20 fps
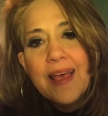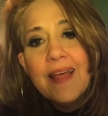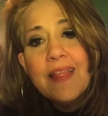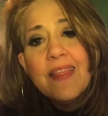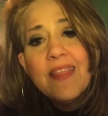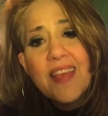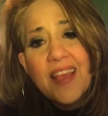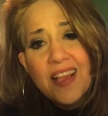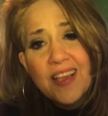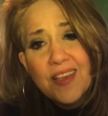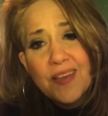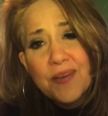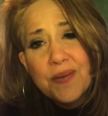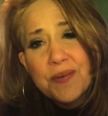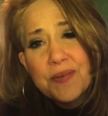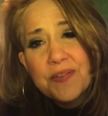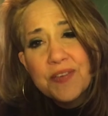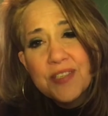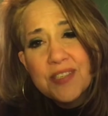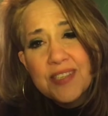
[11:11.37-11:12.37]
thank
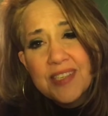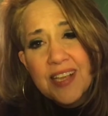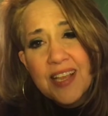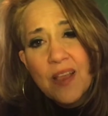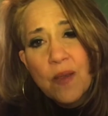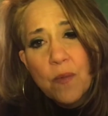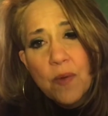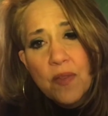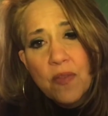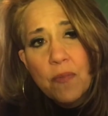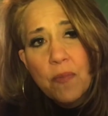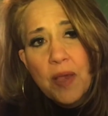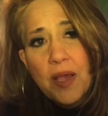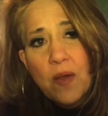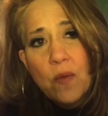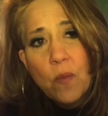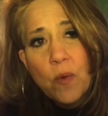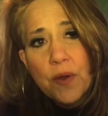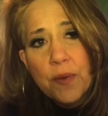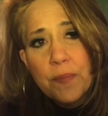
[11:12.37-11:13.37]
you for sticking with me.
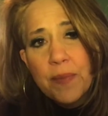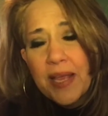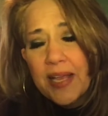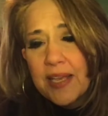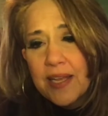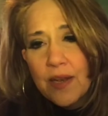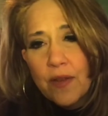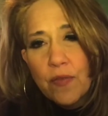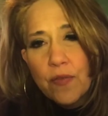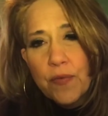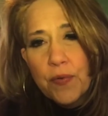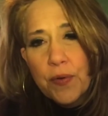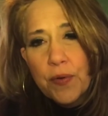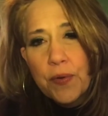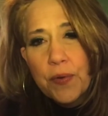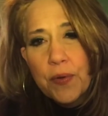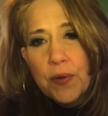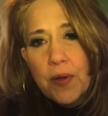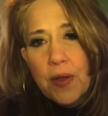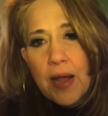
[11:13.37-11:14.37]
We're making it
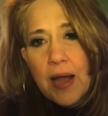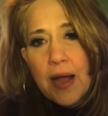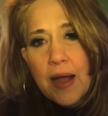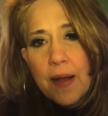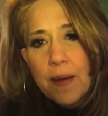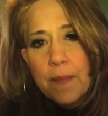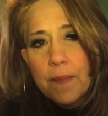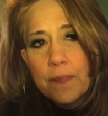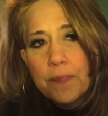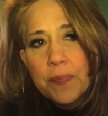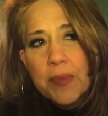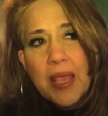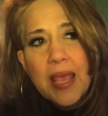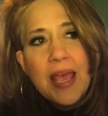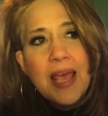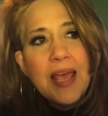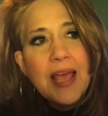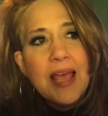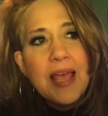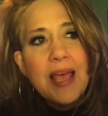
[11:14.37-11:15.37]
through.
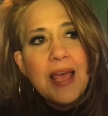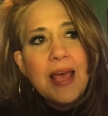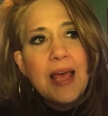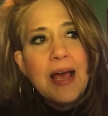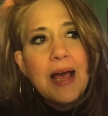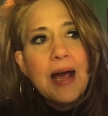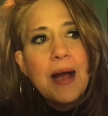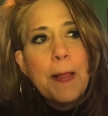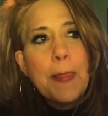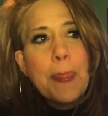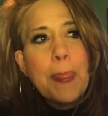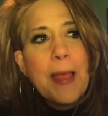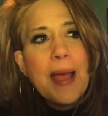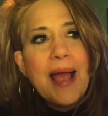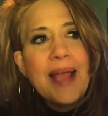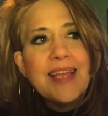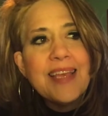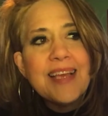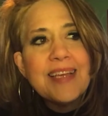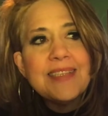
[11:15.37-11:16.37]

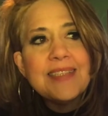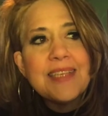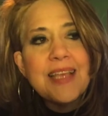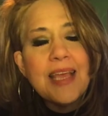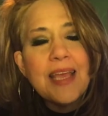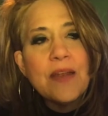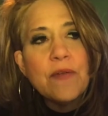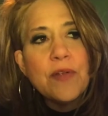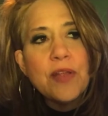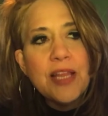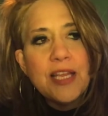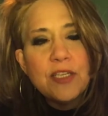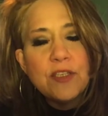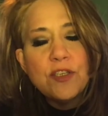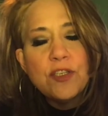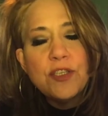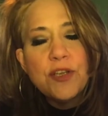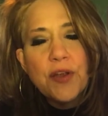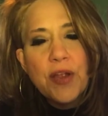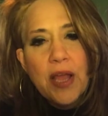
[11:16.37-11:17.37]
I guess in
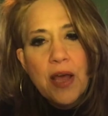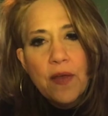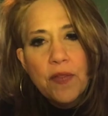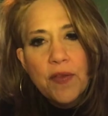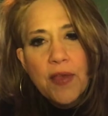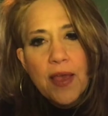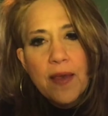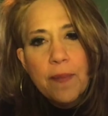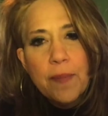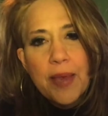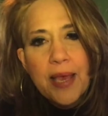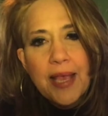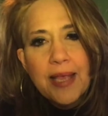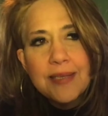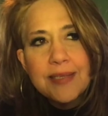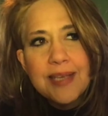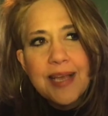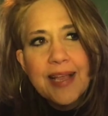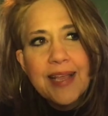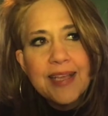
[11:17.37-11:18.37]
relation to your health
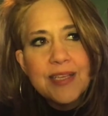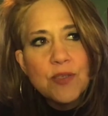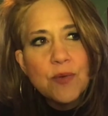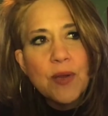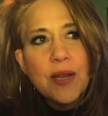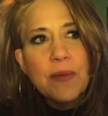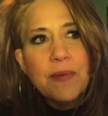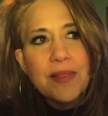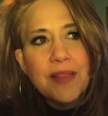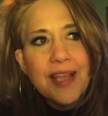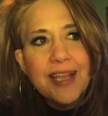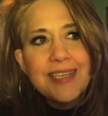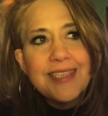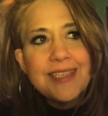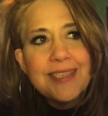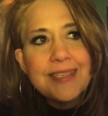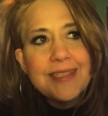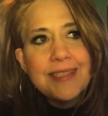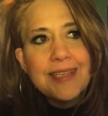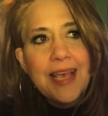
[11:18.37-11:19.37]
campaigns, I guess what I would like
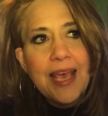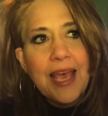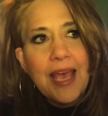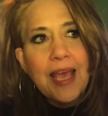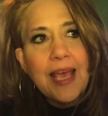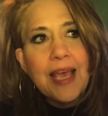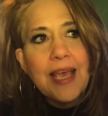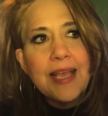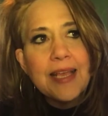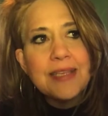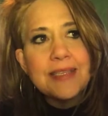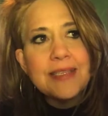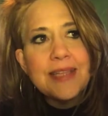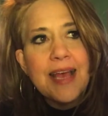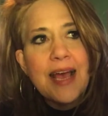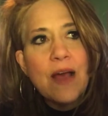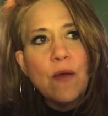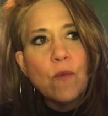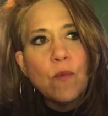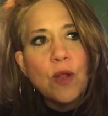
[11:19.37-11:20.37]
to say is
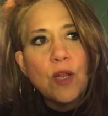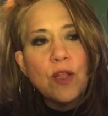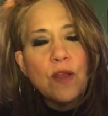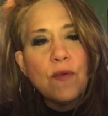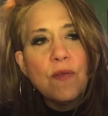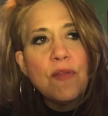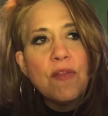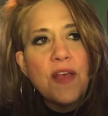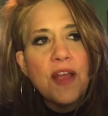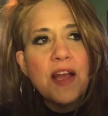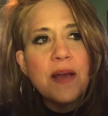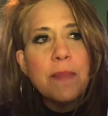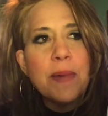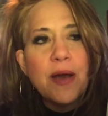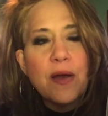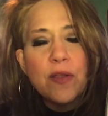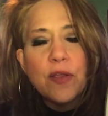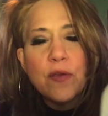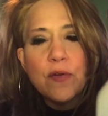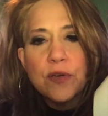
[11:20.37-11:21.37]
that when you think
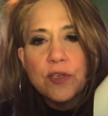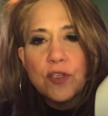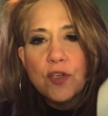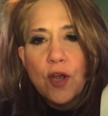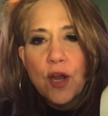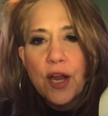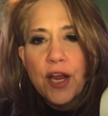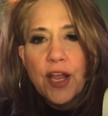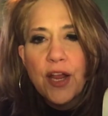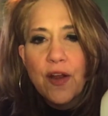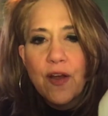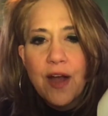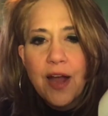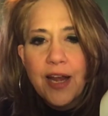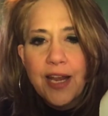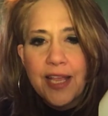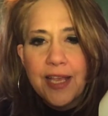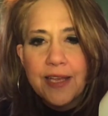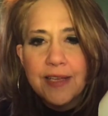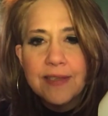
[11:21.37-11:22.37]
about your target
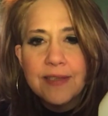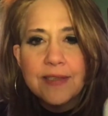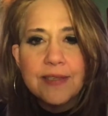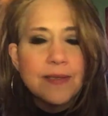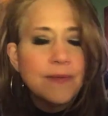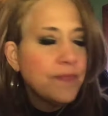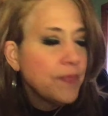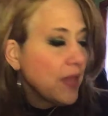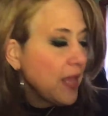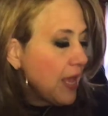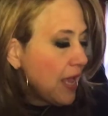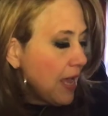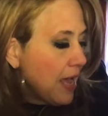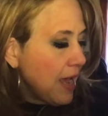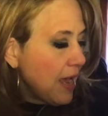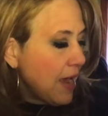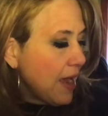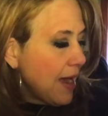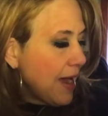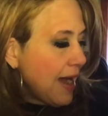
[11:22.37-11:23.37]
audience,
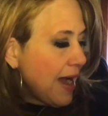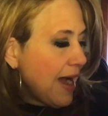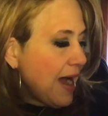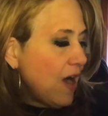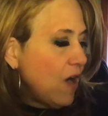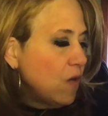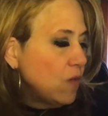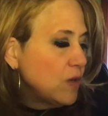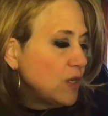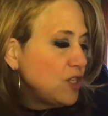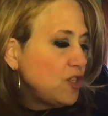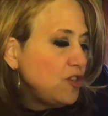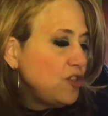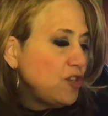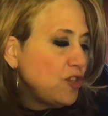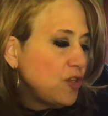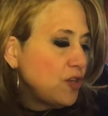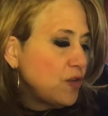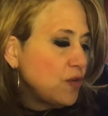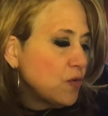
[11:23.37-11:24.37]
how would
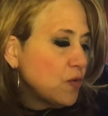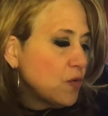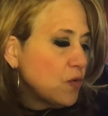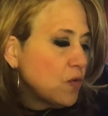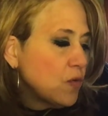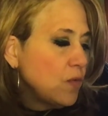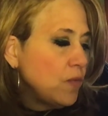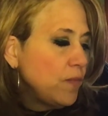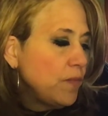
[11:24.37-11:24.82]
you